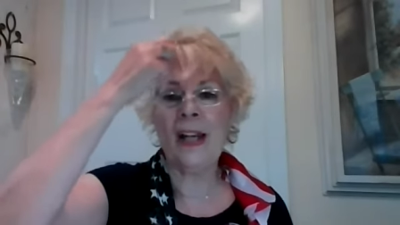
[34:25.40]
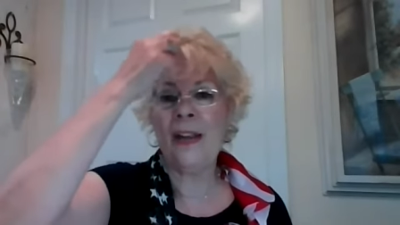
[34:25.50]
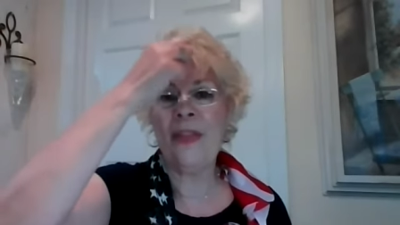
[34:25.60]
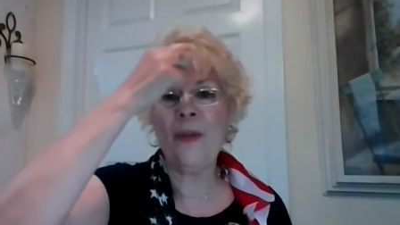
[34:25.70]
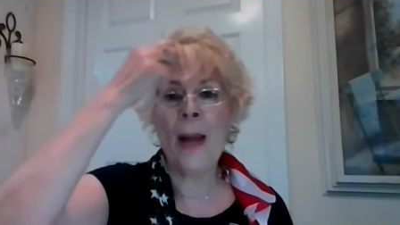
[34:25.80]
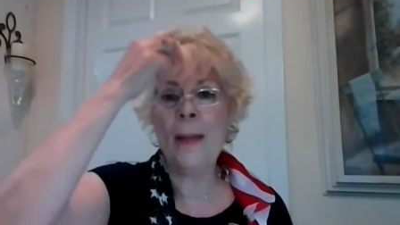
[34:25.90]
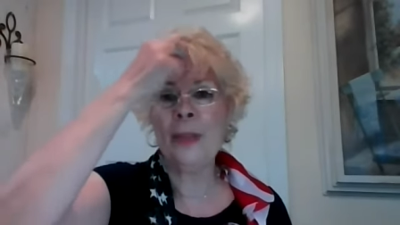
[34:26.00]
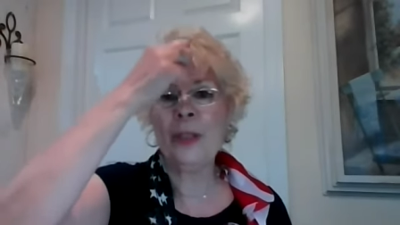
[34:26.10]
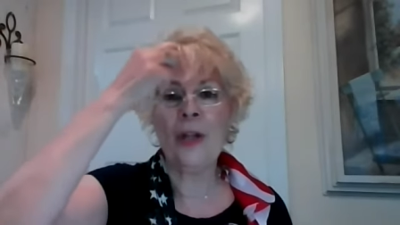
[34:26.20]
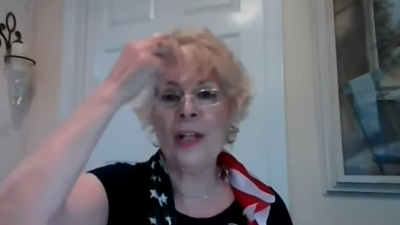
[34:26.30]
uh,
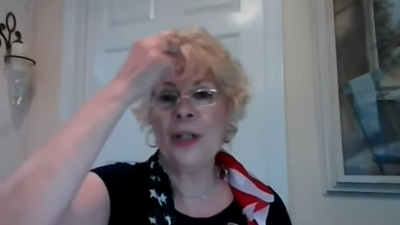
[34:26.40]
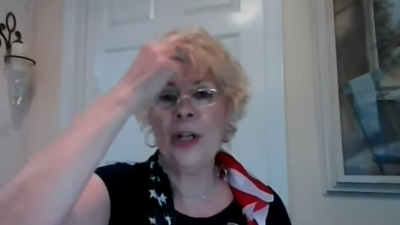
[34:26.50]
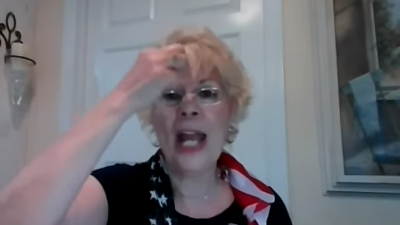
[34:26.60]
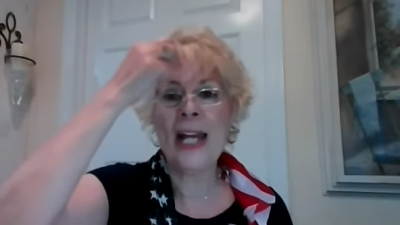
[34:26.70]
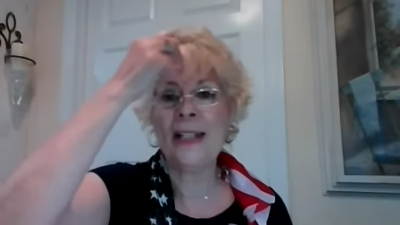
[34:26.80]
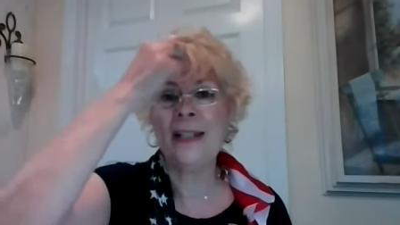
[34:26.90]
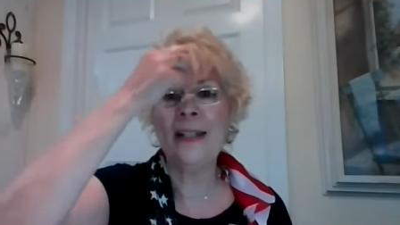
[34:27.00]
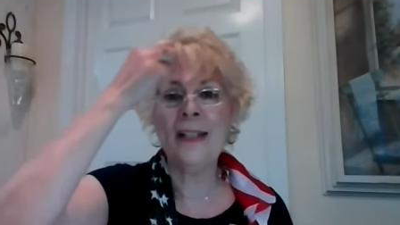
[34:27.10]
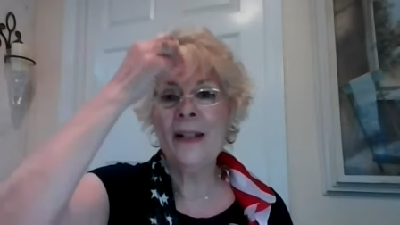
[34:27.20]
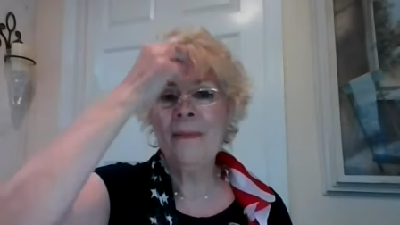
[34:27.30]
thermometer on our head.
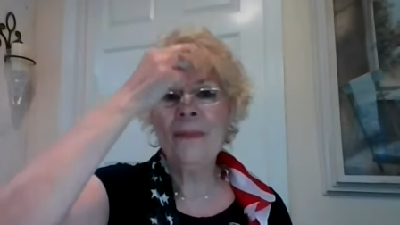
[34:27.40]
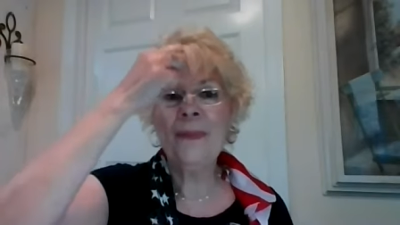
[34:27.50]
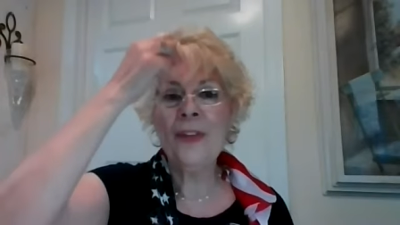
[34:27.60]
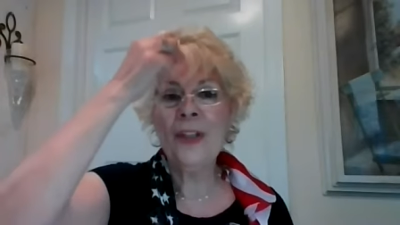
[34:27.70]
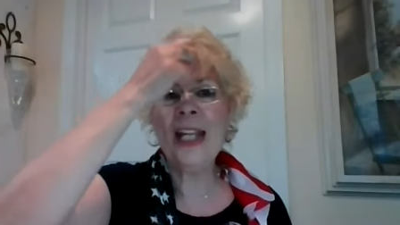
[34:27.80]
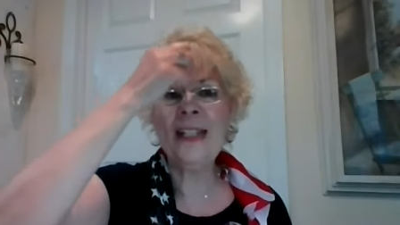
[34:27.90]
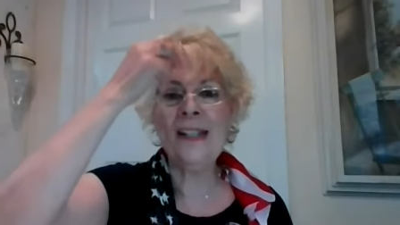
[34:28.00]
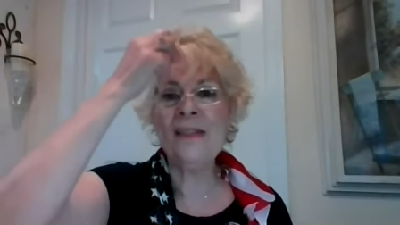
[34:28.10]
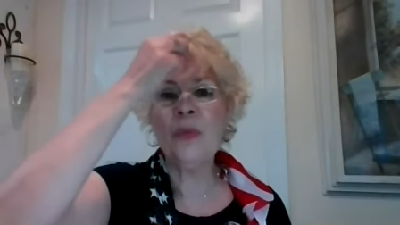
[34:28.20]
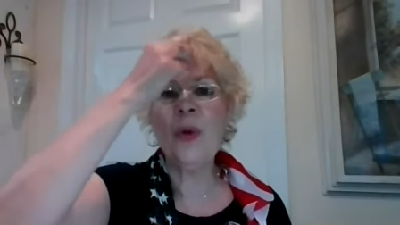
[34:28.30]
They're getting
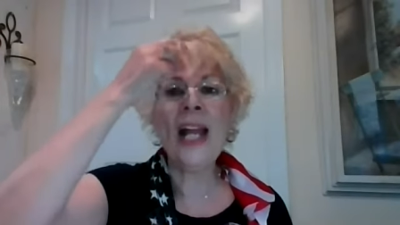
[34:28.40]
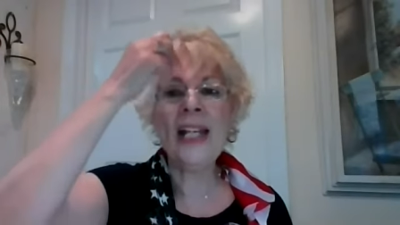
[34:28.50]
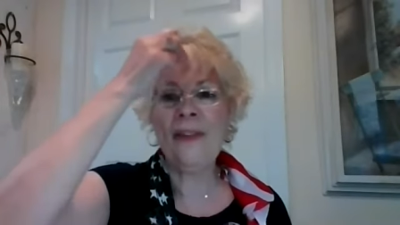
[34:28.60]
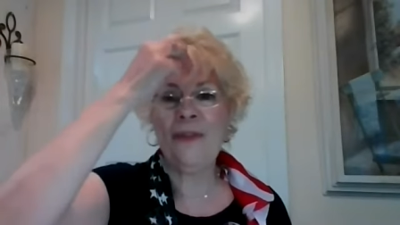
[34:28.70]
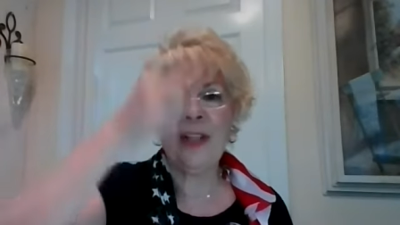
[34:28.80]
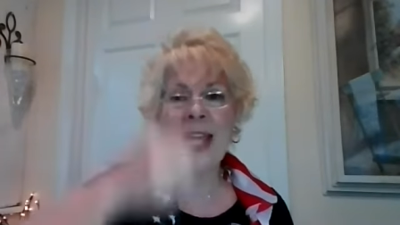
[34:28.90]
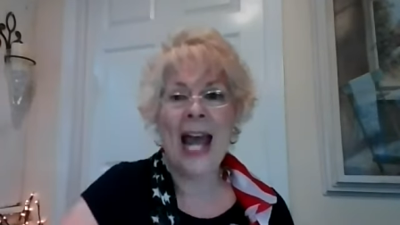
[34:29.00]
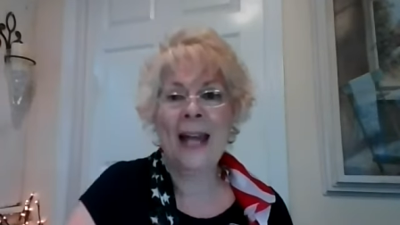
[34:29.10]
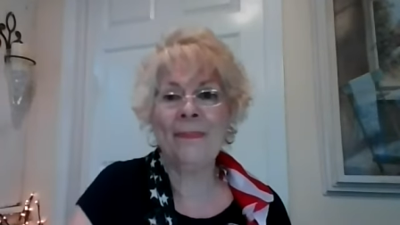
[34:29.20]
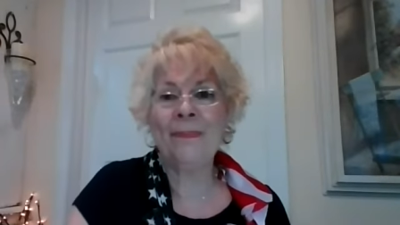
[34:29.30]
us ready for
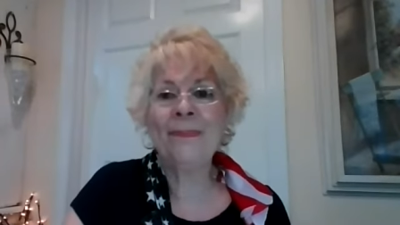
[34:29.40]
that.